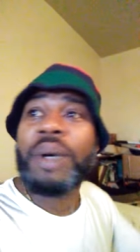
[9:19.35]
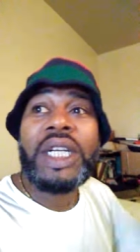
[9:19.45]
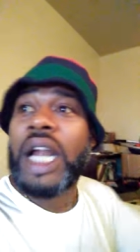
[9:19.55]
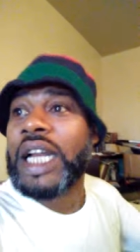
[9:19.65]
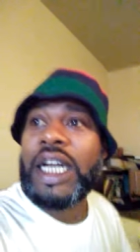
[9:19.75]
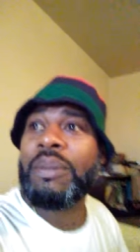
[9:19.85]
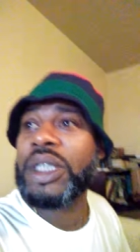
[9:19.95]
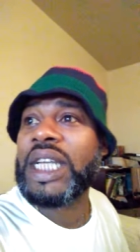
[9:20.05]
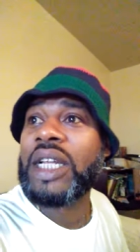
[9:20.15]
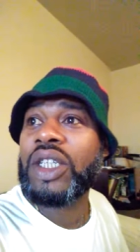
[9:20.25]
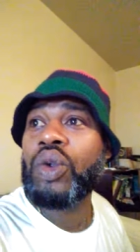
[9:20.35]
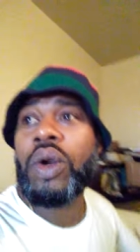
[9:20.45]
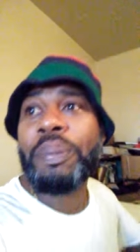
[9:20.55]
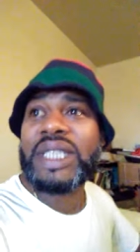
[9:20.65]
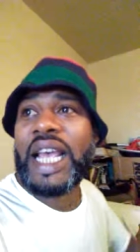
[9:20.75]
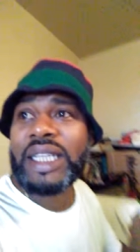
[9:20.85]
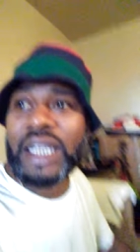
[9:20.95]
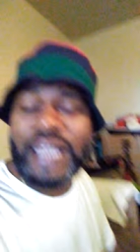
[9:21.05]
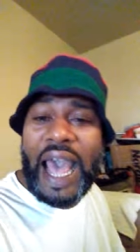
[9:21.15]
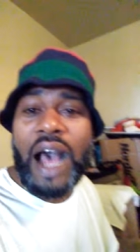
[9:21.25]
but none of them are telling you to protect
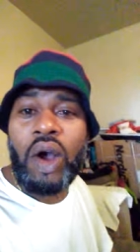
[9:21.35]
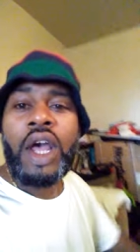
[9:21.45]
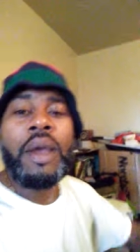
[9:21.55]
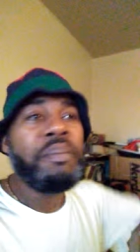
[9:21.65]
the cow.